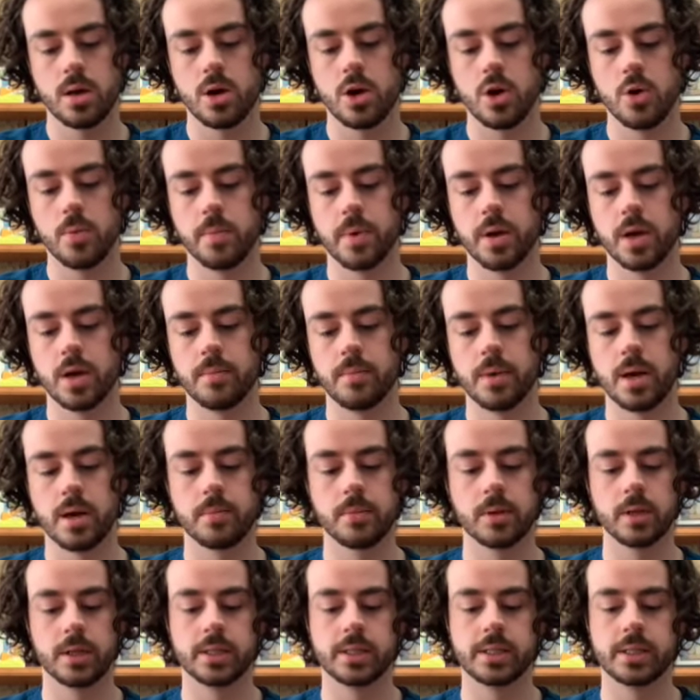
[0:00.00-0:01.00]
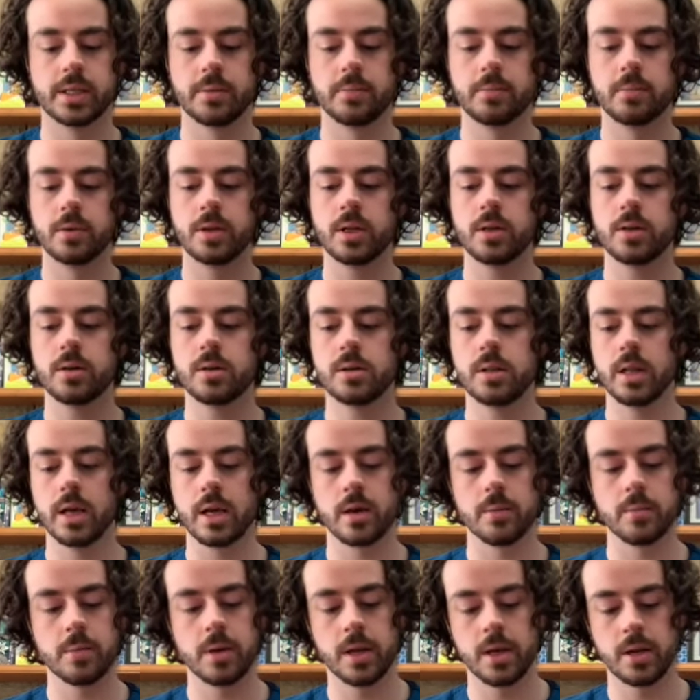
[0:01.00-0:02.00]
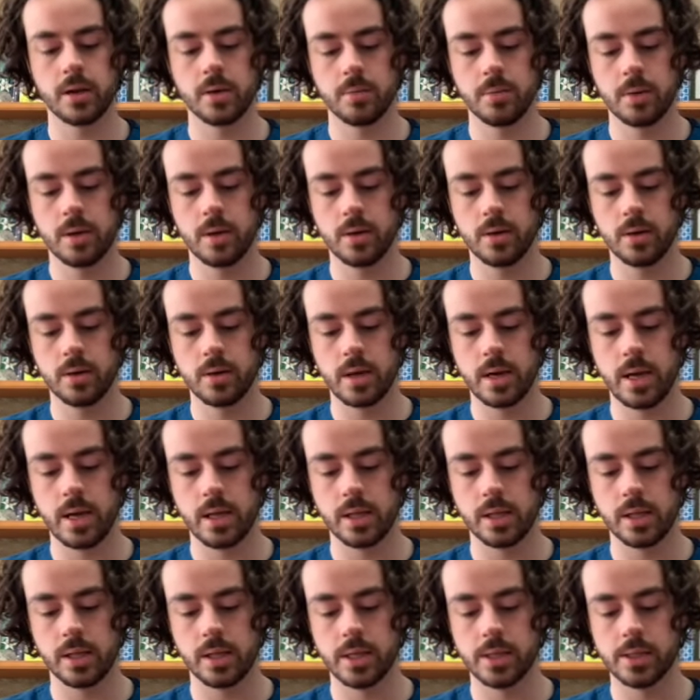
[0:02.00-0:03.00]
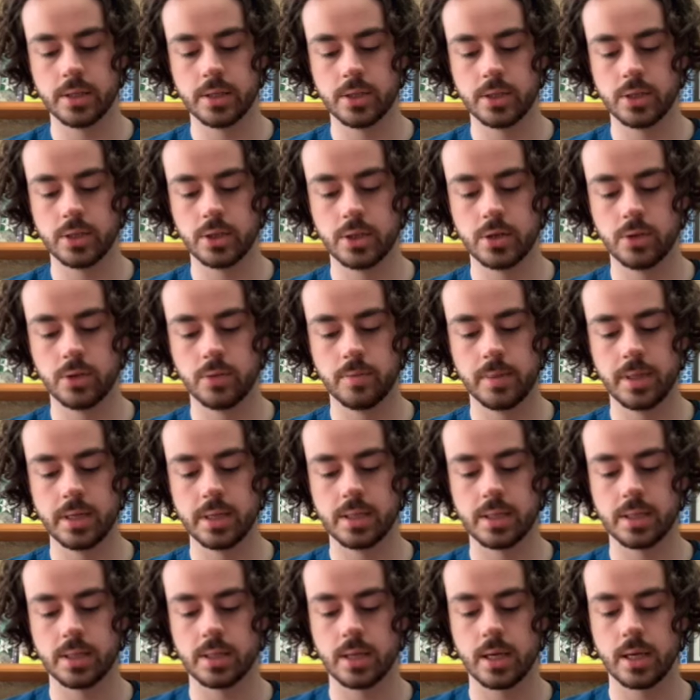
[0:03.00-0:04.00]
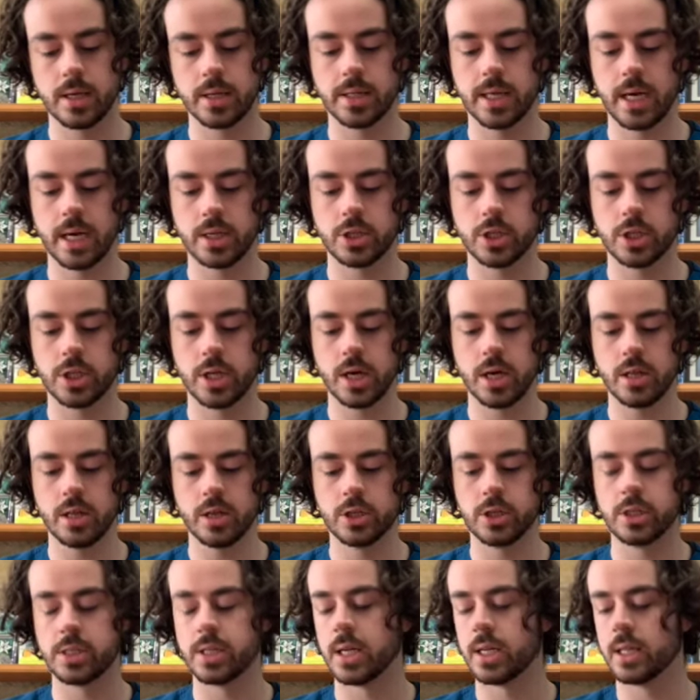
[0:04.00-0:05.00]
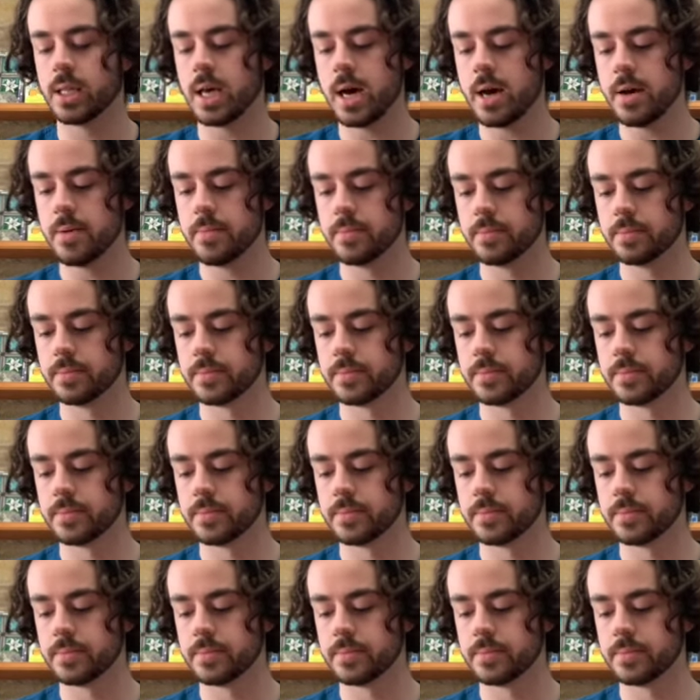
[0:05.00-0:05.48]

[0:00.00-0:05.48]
Open up my blunt tip needle like a banana peel, and these two pieces can attach together just like that.